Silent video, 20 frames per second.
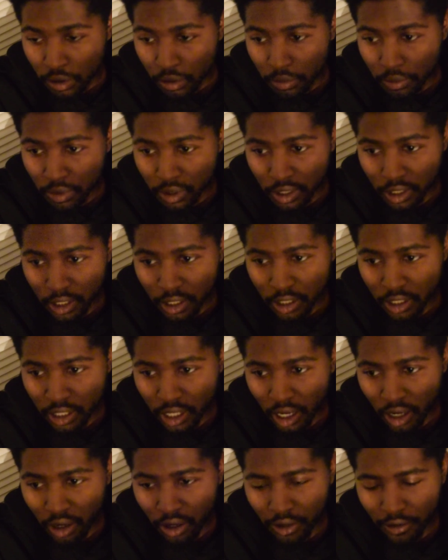But yeah,
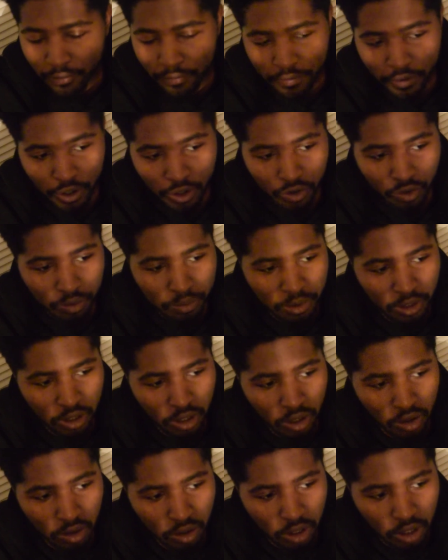y'all to fuck with me
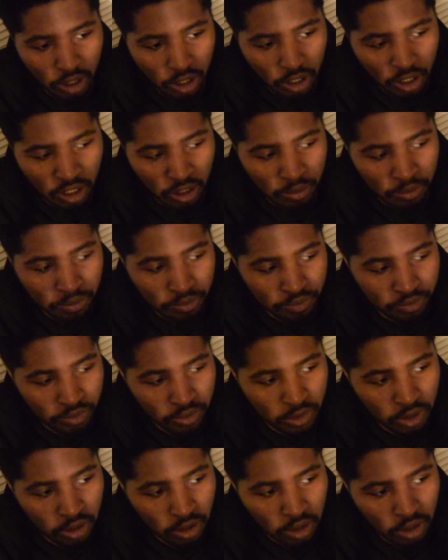though.
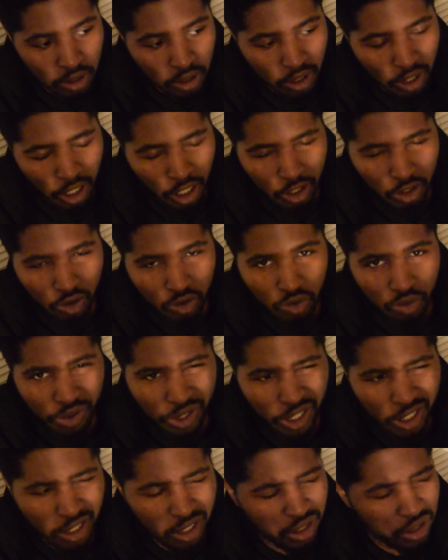I do
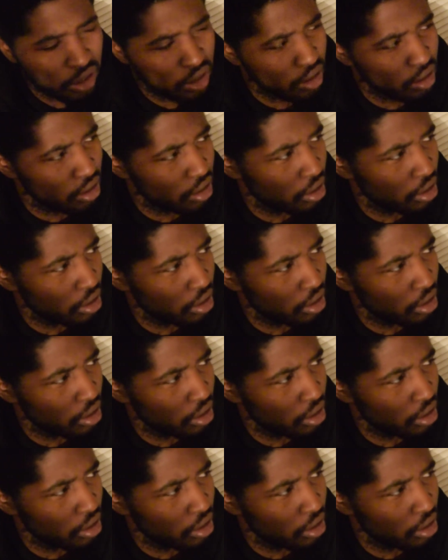readings.